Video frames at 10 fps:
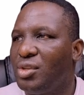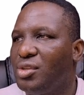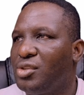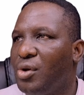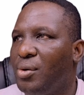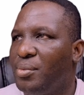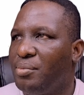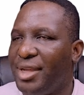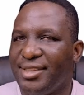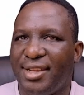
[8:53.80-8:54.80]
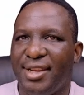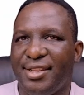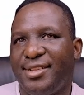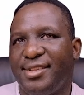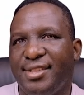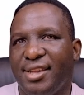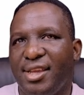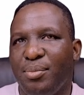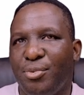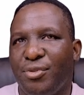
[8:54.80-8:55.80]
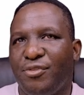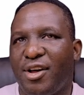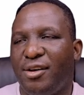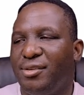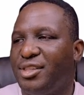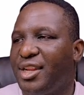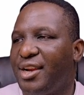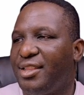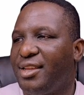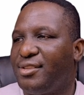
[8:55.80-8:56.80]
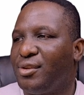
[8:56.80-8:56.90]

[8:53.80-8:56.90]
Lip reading: so basically this is the input file generated.